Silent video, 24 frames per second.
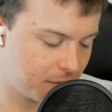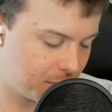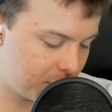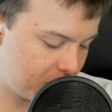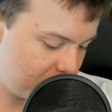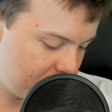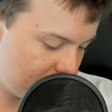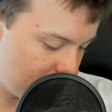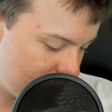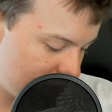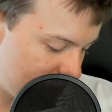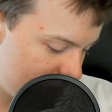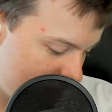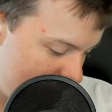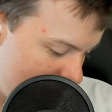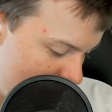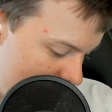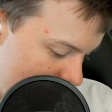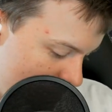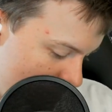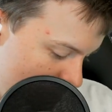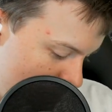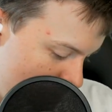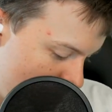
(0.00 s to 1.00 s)
am so
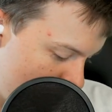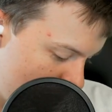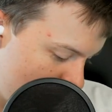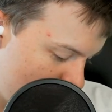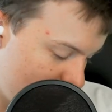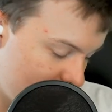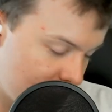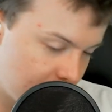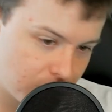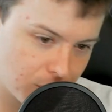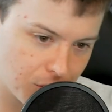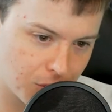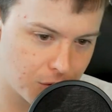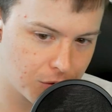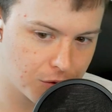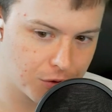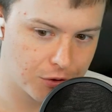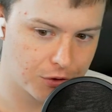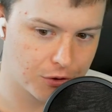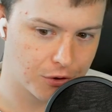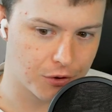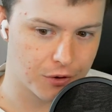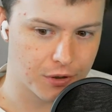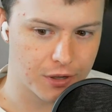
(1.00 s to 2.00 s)
keen, so
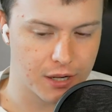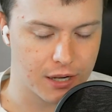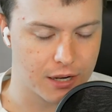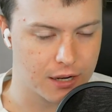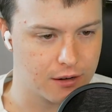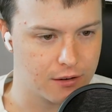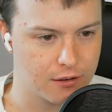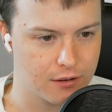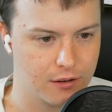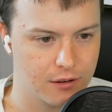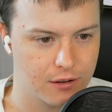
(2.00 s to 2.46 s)
keen.